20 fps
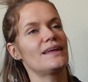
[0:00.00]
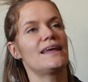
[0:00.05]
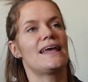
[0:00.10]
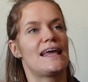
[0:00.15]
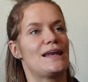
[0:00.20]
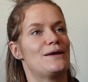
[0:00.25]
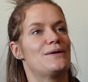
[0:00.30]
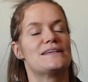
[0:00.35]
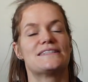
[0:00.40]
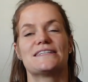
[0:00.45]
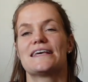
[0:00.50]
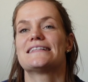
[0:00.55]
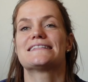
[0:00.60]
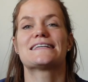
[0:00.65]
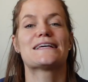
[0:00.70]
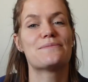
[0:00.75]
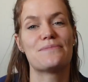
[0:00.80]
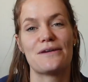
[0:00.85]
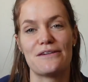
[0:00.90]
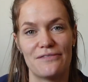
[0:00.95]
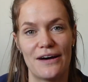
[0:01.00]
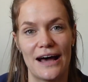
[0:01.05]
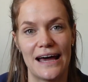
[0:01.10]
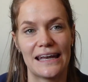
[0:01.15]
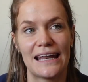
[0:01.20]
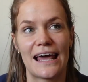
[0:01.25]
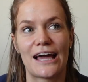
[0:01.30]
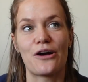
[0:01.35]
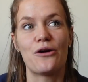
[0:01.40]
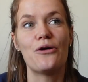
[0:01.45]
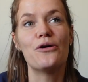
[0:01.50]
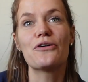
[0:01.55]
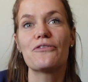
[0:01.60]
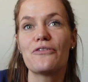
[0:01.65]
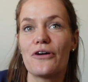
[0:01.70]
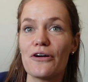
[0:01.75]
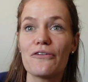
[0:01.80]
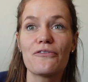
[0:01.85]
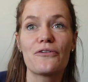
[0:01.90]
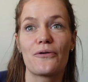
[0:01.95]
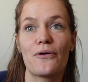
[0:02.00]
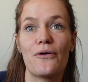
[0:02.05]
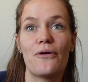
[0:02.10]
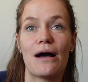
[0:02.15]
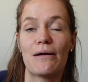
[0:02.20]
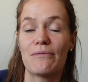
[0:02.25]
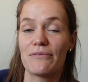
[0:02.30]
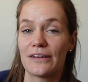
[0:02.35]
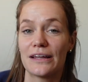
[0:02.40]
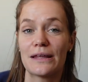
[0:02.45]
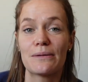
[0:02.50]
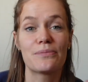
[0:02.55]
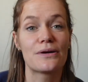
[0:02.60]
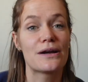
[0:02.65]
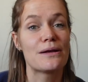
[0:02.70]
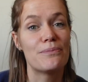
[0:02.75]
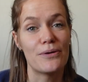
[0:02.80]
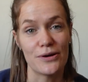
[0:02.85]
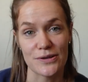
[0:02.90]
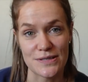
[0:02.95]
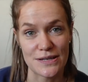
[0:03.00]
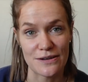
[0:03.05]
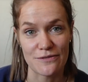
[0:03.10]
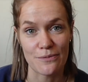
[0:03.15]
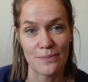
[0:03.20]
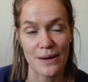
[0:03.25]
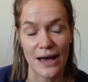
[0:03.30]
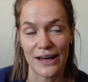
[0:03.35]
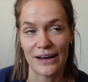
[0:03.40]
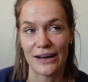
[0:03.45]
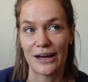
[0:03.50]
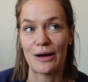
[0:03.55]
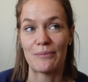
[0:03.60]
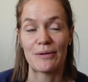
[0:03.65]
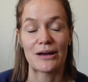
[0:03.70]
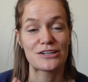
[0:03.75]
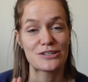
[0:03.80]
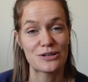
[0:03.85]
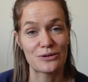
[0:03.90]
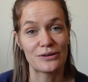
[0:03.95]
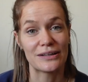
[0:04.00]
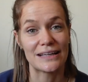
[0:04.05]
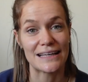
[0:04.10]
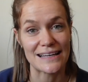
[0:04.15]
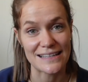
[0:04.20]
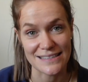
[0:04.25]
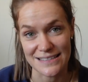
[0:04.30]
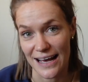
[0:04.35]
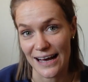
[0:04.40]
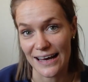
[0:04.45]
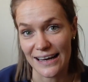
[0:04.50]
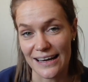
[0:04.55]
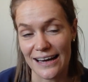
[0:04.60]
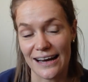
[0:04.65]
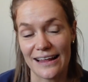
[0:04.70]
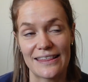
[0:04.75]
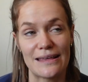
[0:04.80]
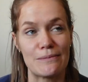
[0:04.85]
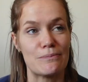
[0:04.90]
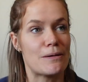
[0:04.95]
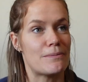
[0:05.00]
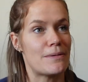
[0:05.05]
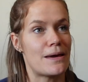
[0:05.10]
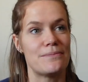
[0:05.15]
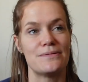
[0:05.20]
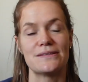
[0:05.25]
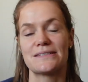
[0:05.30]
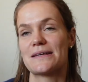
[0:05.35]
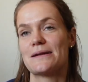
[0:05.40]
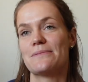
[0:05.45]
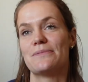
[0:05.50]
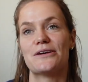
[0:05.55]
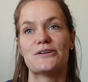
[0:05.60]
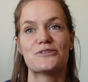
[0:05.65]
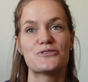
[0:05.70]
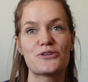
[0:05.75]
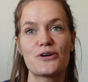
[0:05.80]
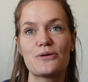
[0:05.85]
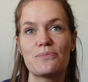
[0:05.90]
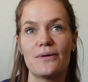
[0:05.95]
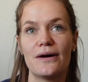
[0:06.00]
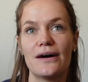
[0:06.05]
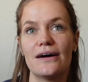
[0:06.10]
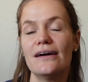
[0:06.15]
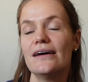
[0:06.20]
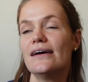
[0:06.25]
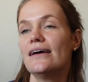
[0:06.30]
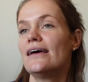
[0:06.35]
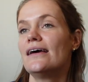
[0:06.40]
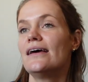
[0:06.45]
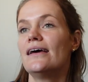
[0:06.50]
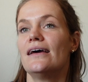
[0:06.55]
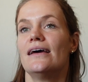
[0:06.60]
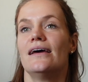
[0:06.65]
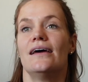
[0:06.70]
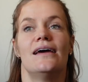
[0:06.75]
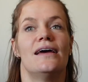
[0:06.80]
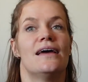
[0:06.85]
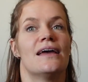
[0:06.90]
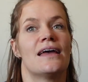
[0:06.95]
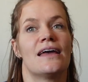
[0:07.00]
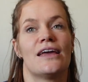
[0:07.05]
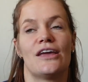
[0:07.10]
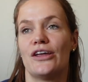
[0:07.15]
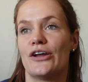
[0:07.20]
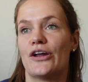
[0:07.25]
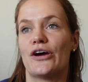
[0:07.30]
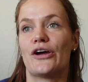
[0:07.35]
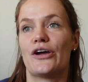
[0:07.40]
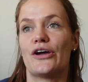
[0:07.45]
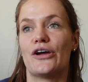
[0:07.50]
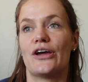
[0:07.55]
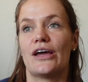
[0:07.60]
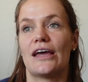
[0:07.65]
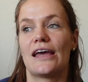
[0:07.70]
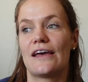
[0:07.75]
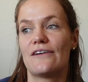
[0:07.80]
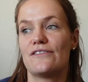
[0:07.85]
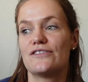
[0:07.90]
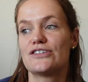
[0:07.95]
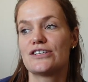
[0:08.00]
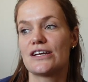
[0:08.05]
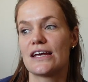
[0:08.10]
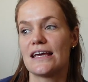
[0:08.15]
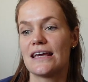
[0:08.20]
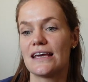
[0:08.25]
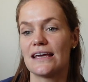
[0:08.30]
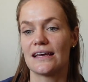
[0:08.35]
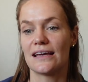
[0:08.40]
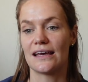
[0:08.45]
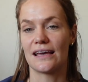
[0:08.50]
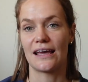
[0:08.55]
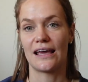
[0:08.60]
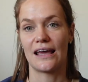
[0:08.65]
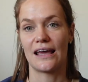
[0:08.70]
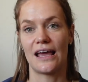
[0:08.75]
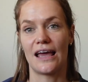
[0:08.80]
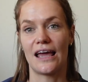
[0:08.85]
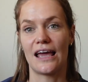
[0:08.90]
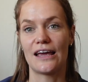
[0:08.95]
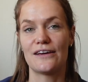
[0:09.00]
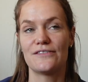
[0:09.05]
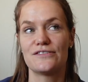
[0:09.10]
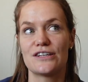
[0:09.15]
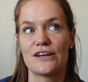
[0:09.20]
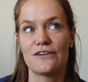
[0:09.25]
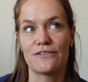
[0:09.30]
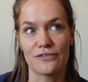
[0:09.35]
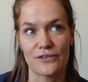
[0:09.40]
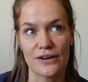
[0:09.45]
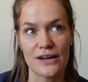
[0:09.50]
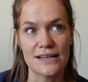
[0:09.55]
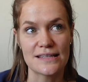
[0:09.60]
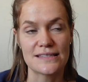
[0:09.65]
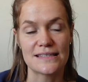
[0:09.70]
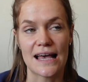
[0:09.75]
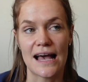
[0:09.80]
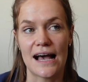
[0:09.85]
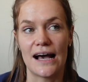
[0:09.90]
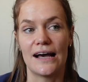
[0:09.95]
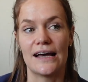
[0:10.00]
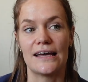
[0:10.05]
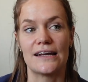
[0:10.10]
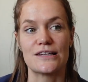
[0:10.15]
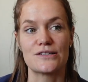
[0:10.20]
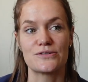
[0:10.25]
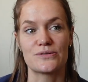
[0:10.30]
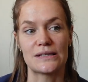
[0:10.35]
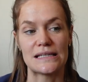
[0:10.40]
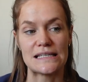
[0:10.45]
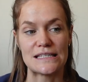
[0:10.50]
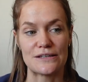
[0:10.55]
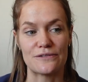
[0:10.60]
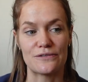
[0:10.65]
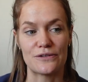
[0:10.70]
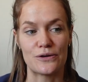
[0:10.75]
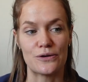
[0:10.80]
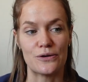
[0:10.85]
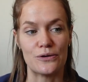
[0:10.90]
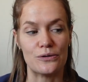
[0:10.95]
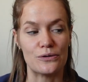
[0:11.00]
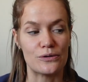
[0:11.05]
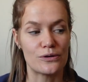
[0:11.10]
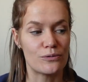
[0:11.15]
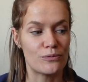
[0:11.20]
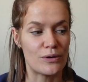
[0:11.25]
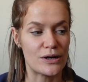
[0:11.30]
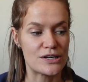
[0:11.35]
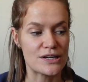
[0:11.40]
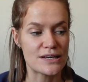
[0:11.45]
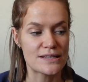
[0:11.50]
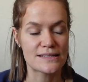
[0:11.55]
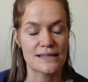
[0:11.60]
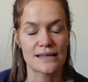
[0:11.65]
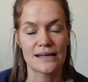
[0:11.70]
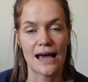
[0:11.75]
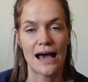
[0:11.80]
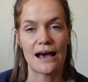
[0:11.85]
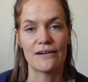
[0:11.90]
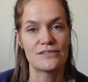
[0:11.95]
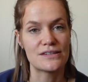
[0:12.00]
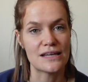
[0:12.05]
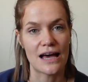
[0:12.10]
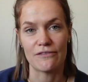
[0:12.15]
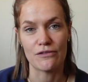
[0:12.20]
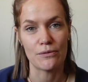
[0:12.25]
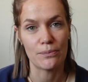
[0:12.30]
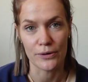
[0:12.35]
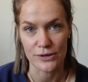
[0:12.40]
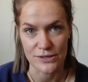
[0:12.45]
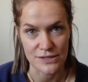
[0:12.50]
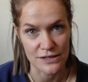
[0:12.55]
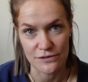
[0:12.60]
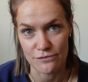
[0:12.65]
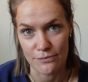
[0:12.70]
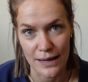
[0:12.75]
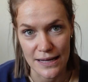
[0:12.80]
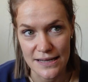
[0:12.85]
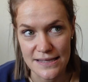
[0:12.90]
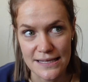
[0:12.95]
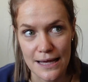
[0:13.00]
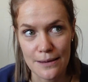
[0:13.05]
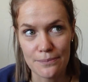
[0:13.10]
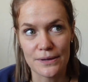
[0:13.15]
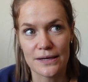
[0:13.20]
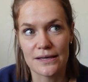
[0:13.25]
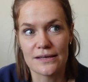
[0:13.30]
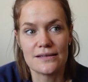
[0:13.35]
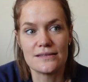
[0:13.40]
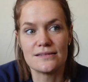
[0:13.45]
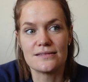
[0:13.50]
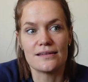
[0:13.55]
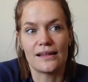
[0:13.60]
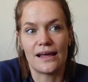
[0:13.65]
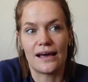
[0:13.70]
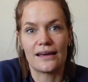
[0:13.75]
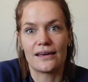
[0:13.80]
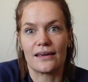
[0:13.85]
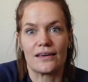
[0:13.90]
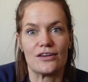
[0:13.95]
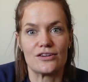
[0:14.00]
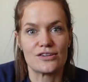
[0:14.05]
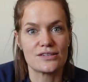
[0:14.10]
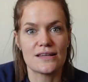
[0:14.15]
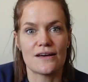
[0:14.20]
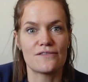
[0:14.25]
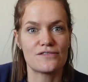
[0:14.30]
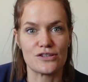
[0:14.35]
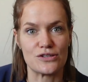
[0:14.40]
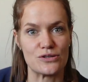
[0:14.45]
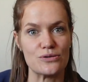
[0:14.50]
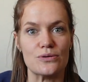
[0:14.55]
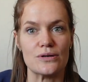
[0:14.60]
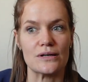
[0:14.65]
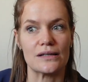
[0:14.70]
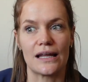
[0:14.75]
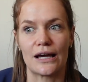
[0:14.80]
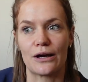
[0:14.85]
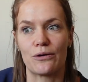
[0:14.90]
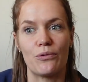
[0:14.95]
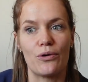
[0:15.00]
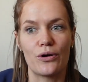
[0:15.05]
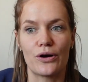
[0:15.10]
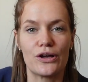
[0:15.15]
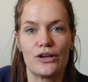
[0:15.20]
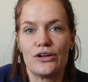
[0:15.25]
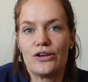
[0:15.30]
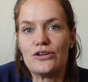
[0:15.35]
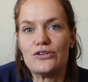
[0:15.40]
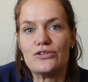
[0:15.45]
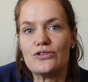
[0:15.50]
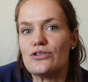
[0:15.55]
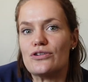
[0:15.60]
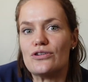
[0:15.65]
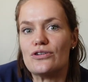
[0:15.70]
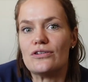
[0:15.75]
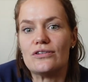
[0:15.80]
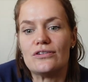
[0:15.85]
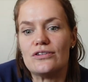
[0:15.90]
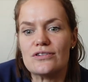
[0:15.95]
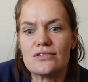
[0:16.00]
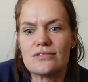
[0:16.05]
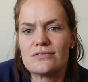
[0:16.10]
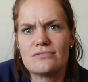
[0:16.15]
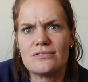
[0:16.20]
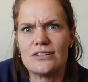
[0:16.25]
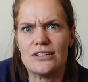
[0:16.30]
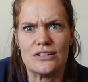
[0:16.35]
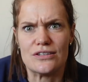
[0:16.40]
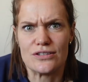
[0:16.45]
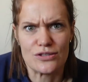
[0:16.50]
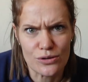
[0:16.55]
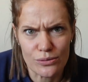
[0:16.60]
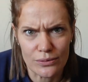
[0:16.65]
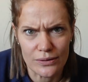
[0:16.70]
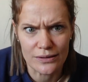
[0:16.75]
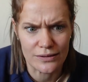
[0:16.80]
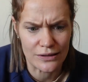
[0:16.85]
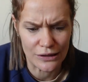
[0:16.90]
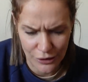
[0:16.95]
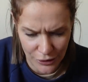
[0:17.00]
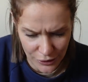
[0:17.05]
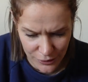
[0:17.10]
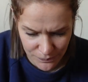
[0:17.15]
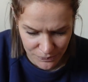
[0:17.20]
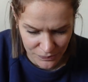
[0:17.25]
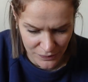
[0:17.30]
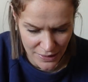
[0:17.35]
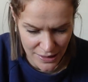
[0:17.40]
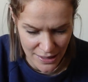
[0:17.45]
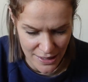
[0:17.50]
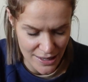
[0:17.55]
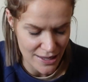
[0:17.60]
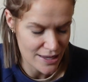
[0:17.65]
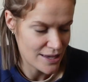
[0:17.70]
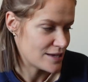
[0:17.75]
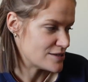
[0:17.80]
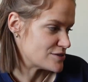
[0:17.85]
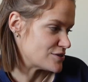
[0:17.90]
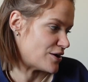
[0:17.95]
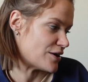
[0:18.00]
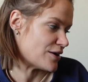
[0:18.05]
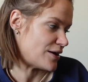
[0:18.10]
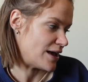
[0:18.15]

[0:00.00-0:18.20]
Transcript: anyways, it's going to be fine. Like overall, I'm feeling pretty positive about it. I'm actually really excited. I think my baby's going to be a trooper. You know, if she freaks out and it's really difficult, we're just going to have a positive mindset because like you just have to do it. Like what can you do? You just do it, you know? So